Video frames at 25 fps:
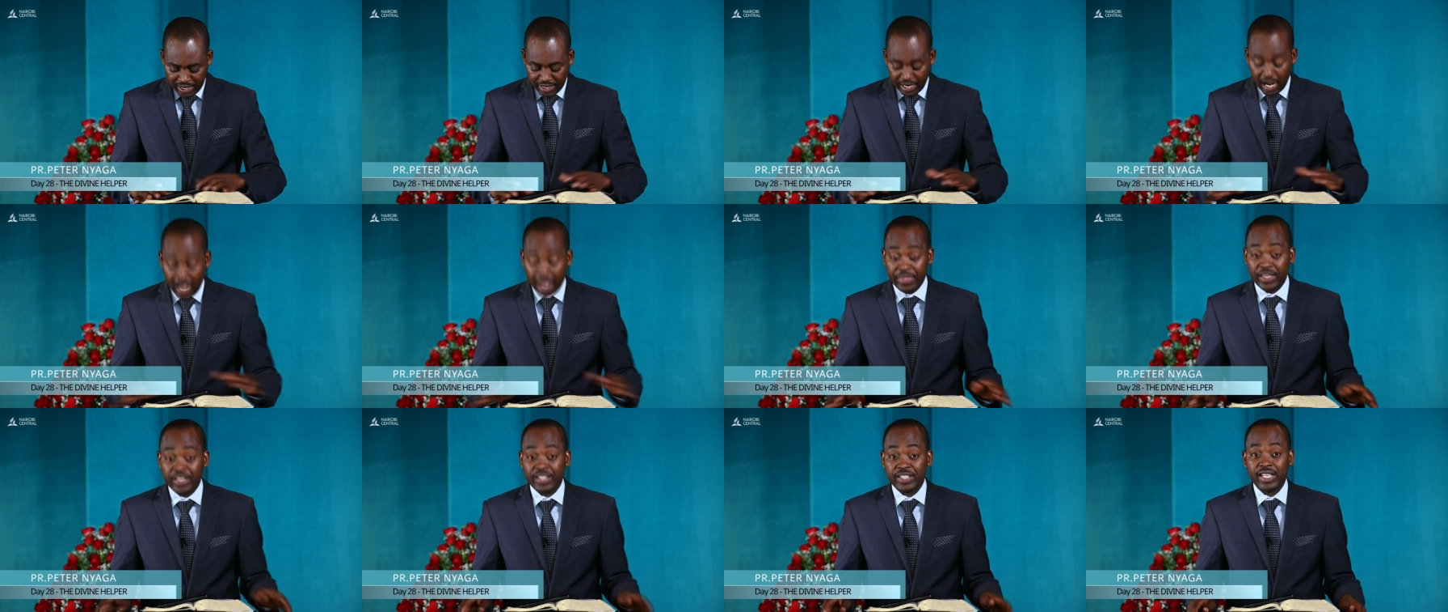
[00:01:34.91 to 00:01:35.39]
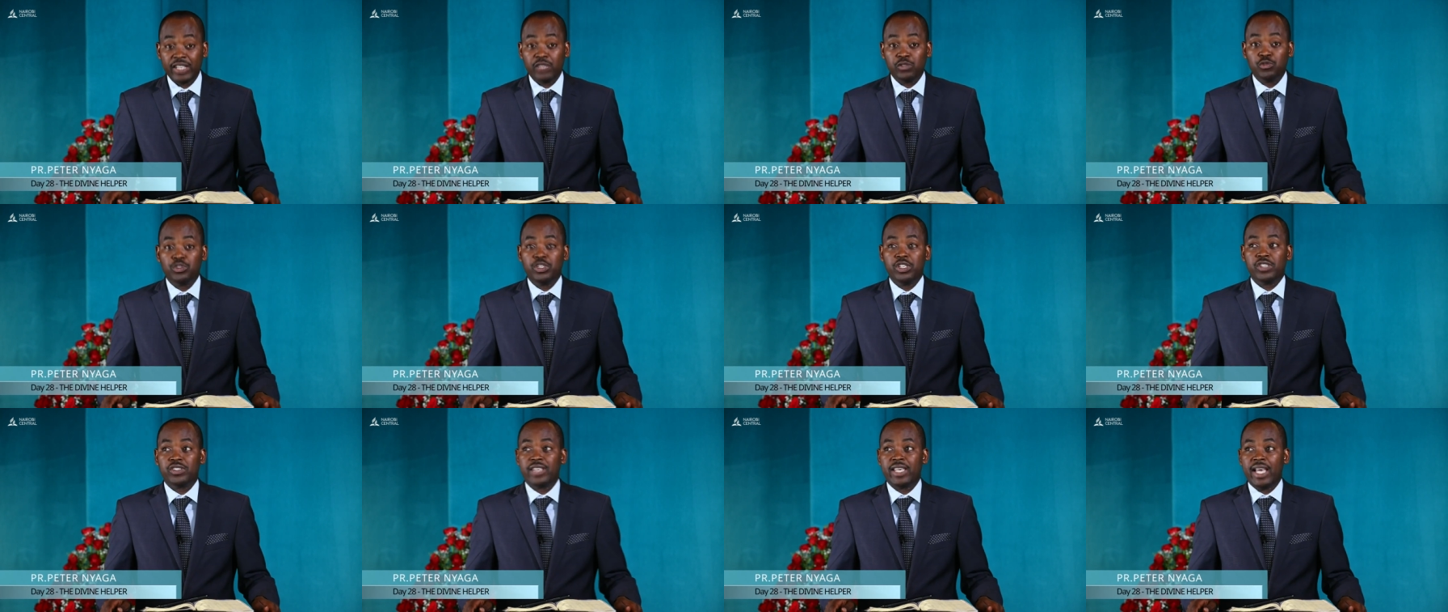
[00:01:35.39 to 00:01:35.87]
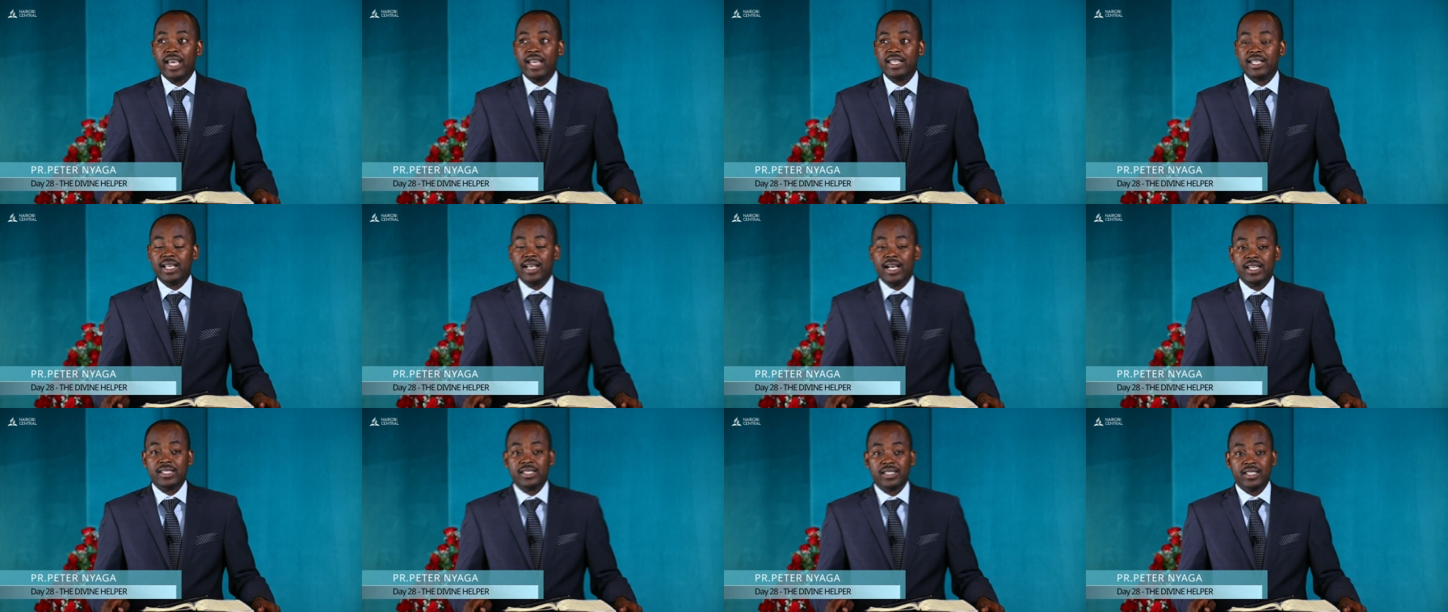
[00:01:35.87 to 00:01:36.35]
Now, the text which is
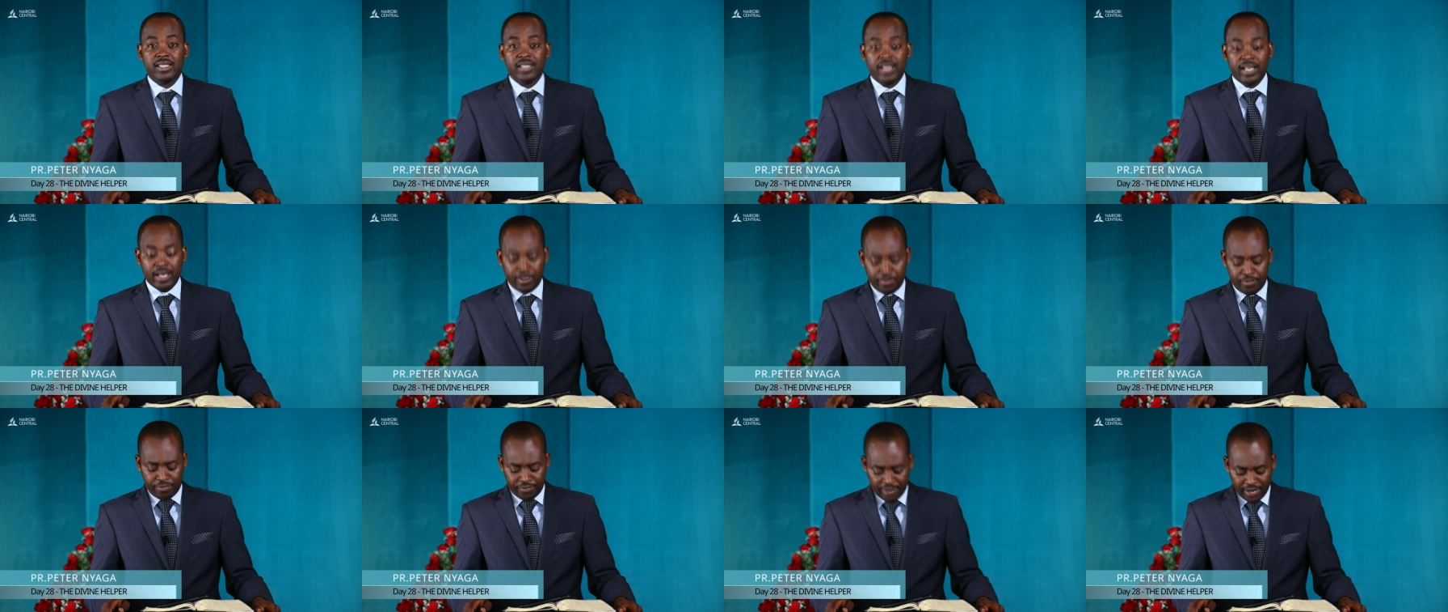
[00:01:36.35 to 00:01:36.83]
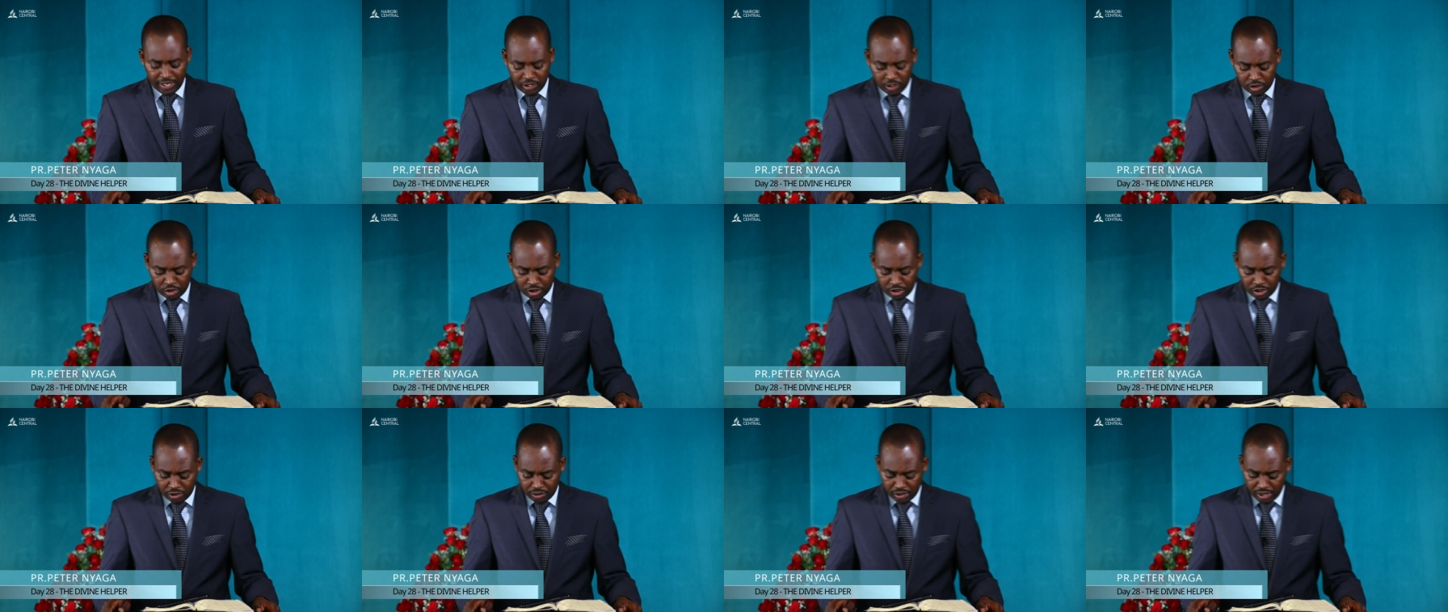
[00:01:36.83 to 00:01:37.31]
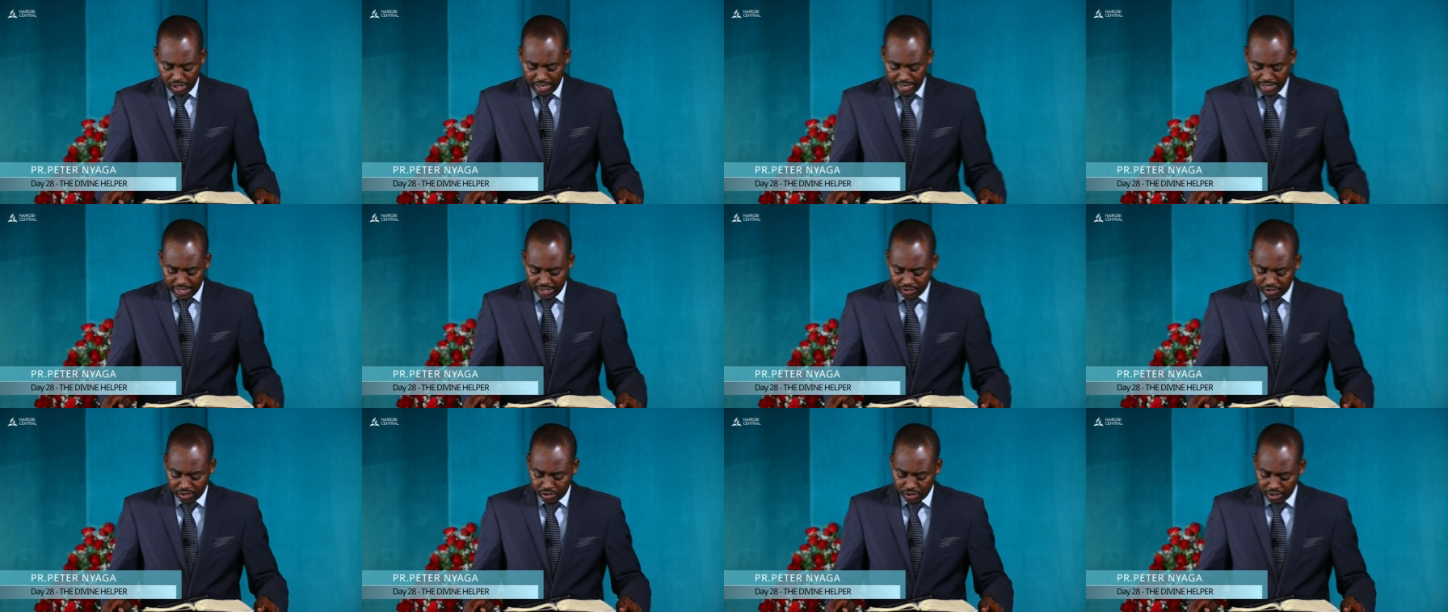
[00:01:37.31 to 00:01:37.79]
guiding us in the first uh,
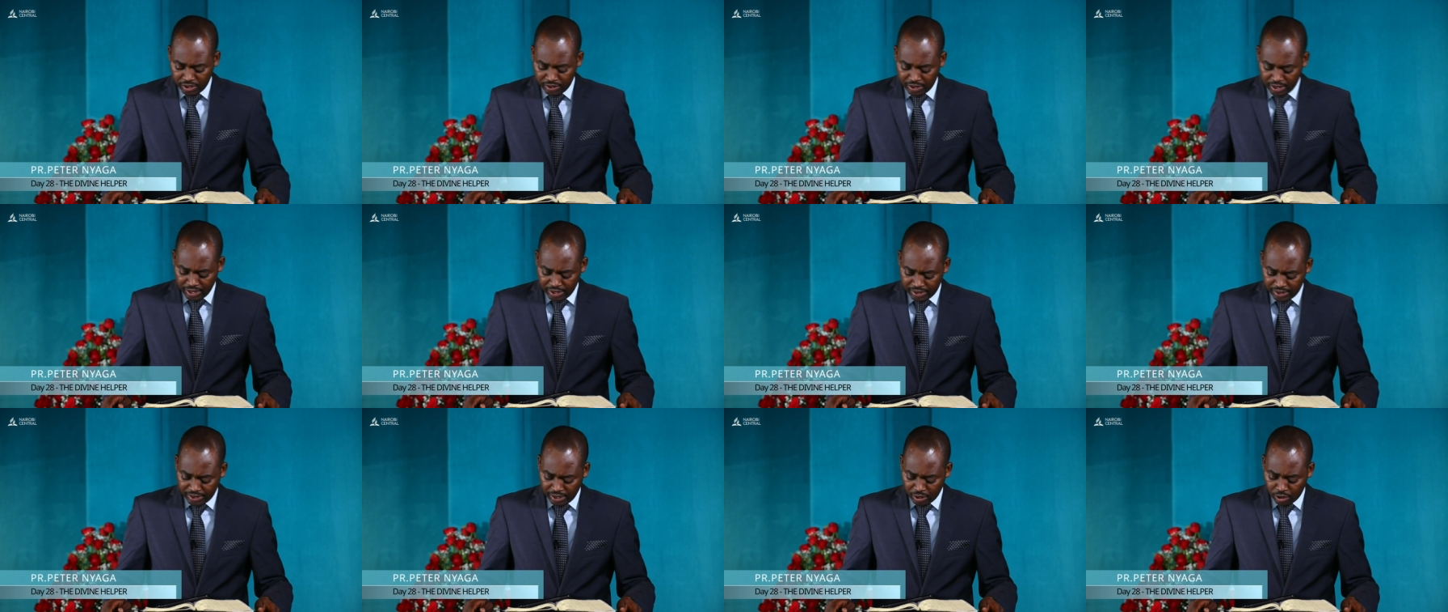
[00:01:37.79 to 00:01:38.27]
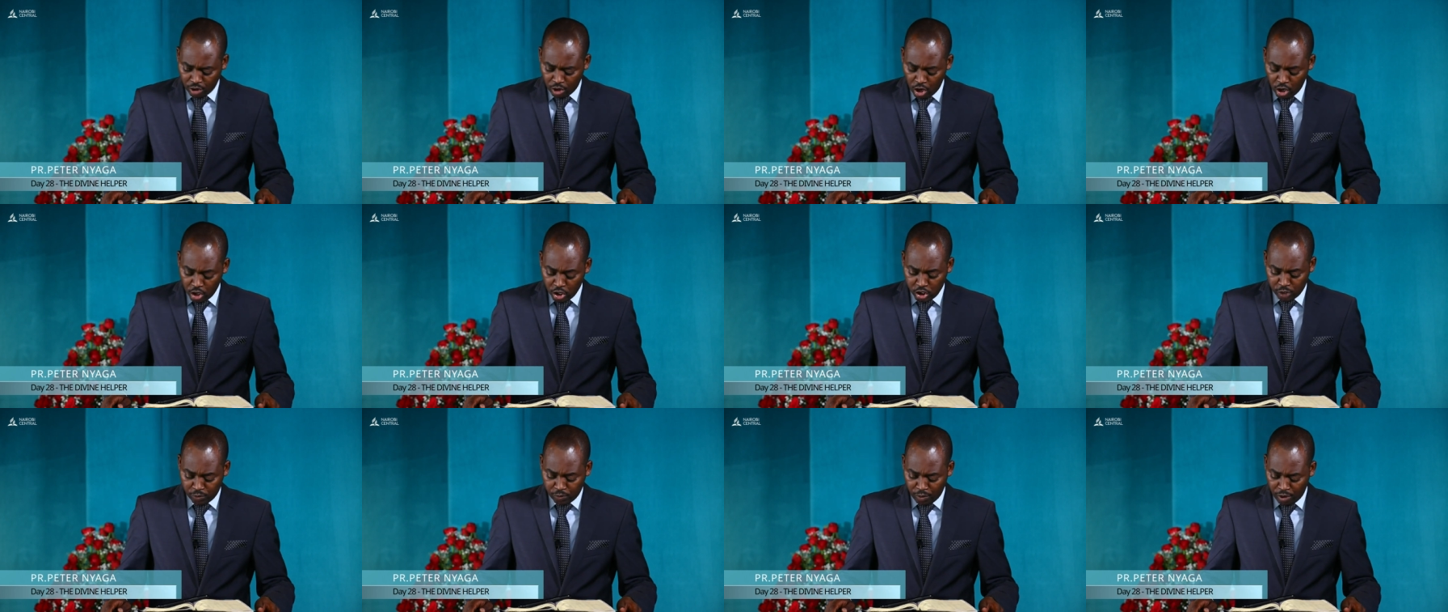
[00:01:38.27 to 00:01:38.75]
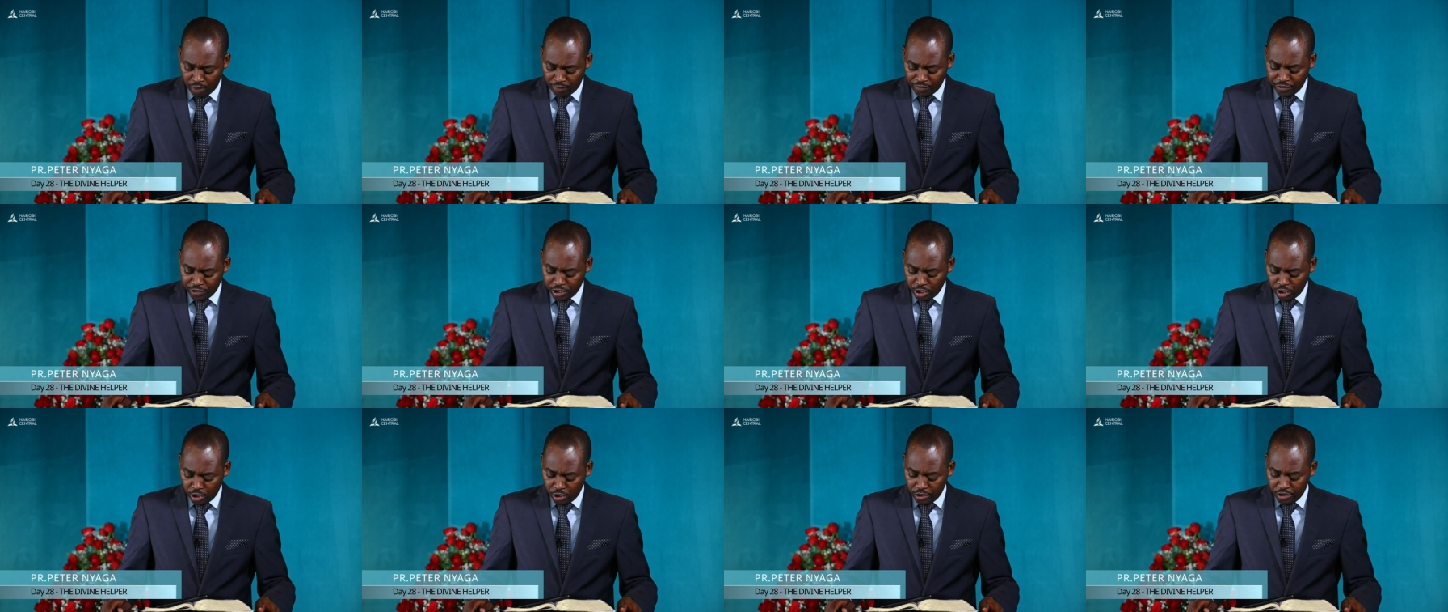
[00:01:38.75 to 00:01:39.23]
is, is the Gospel of
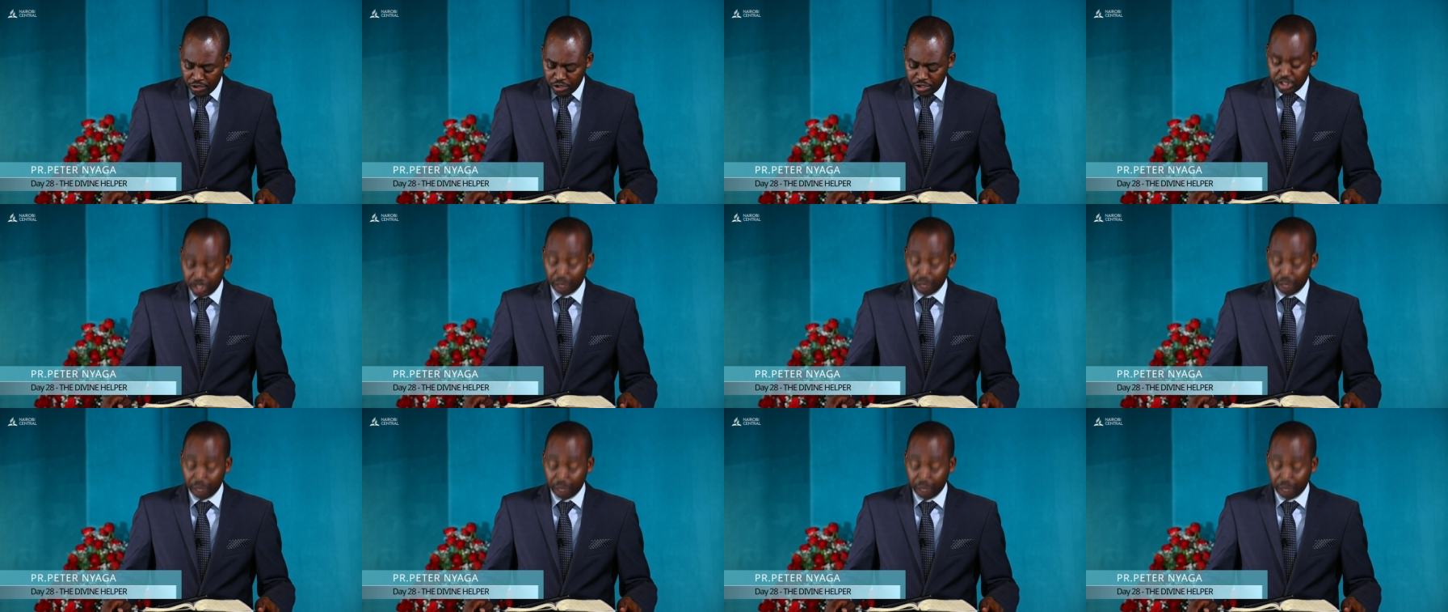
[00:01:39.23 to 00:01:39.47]
John,